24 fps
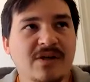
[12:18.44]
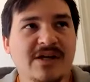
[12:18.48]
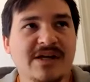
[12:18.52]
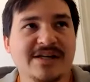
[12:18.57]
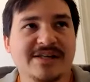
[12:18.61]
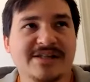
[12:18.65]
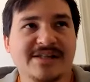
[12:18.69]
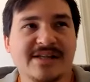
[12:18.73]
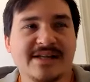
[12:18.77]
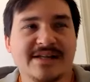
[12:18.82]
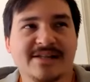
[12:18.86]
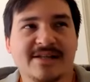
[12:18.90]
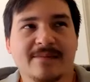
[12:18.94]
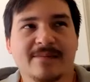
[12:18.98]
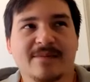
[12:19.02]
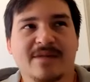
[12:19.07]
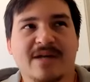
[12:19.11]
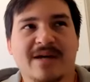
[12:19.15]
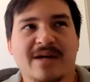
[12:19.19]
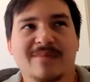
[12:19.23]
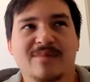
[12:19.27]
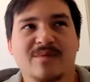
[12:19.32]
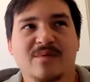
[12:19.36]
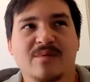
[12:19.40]
is that
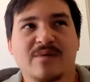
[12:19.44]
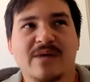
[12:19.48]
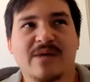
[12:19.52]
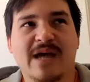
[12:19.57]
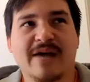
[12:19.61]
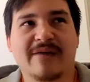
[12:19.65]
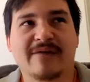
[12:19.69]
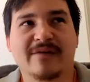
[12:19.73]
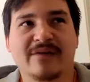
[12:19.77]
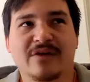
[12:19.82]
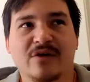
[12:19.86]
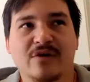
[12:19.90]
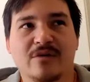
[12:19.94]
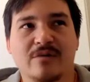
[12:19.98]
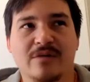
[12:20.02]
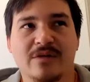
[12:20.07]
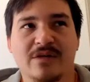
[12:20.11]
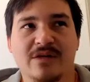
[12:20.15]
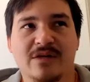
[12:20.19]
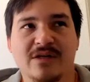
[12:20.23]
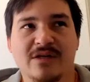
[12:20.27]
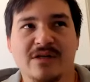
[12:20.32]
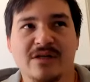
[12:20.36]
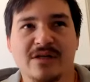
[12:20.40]
sometimes when we have an
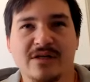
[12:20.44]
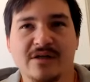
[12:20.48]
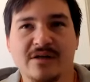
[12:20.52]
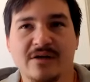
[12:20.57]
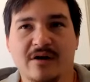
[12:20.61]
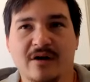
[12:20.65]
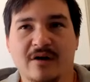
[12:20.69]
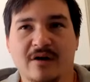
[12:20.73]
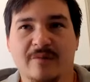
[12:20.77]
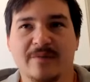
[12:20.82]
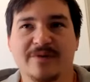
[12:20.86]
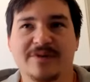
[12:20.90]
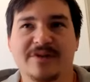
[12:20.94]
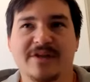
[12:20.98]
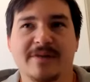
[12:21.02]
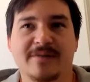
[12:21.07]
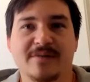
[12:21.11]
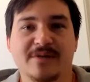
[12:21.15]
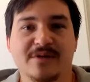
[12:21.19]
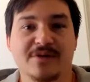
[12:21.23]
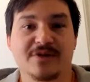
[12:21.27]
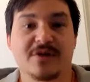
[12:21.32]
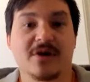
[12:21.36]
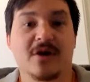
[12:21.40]
OBE, our
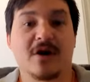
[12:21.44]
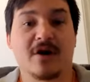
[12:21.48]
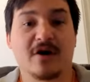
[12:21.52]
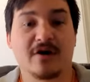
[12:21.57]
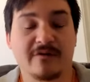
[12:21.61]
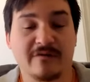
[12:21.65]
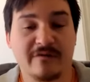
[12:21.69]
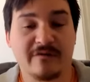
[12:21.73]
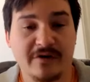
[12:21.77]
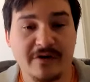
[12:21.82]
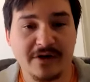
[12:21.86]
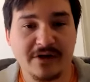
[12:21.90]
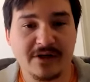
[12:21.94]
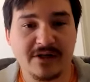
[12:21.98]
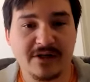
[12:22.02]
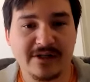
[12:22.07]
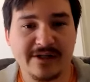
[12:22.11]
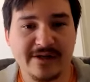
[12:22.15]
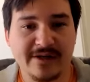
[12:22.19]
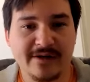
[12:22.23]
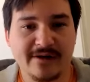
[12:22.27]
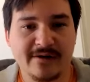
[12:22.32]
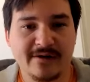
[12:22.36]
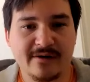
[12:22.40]
perceptions aren't very
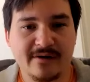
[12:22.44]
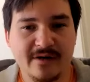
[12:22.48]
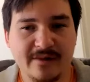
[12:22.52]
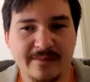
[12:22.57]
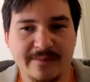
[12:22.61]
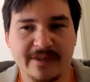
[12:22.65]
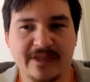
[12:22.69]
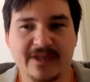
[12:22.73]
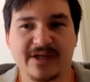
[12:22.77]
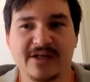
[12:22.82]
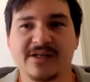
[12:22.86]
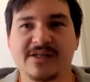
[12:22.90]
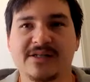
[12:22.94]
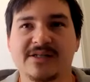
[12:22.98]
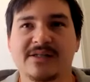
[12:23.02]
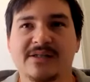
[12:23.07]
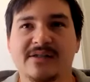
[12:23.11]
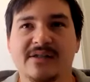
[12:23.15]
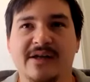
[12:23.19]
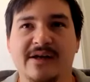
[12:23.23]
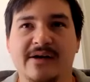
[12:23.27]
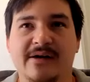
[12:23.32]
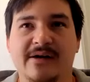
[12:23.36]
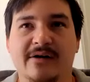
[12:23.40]
clear, and
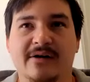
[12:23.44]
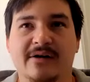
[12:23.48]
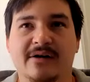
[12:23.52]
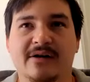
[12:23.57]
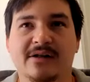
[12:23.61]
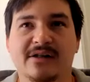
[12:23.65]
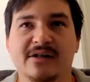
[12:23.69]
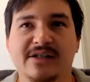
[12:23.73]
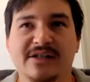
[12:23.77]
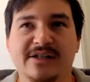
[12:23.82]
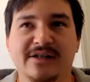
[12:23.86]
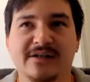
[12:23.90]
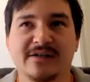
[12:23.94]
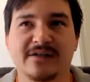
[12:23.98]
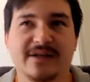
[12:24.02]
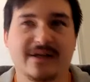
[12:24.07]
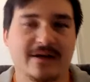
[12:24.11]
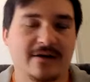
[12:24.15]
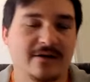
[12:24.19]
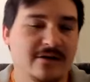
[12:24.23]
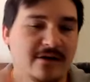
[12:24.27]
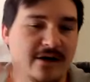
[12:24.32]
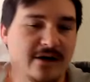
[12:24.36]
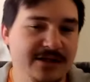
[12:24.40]
because they aren't clear,
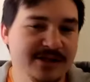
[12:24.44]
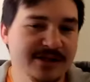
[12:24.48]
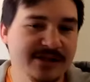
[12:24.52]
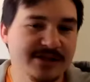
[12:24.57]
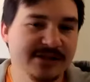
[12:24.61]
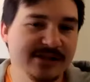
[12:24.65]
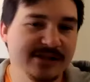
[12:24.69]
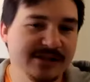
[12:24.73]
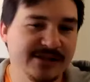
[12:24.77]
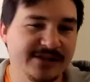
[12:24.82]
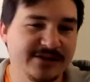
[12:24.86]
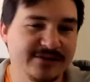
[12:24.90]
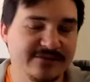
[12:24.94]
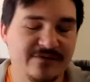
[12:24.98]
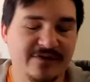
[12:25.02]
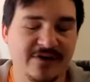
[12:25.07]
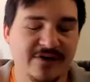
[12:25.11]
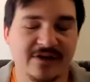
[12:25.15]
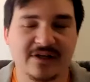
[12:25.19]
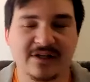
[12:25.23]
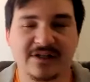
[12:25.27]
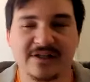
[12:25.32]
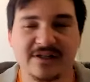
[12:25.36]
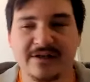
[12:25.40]
like our consciousness isn't
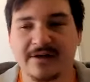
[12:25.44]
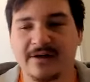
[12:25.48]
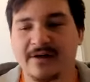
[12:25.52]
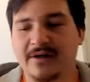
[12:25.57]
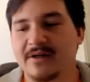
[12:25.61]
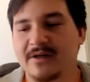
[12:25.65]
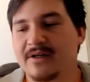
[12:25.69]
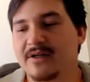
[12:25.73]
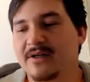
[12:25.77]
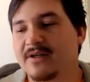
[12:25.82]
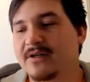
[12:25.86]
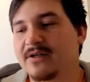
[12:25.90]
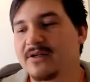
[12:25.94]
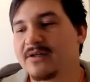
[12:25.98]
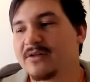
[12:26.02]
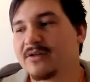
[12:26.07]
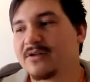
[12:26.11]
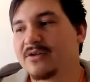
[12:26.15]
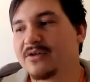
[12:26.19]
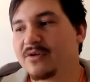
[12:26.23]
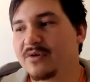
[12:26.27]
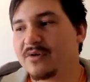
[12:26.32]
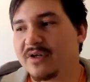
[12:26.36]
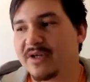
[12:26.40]
very clear,
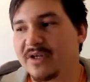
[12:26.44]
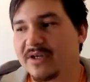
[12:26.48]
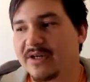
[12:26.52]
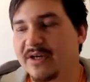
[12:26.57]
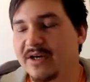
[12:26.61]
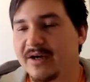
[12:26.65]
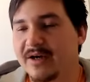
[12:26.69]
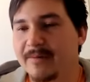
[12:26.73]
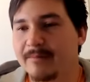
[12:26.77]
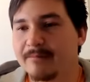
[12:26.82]
you can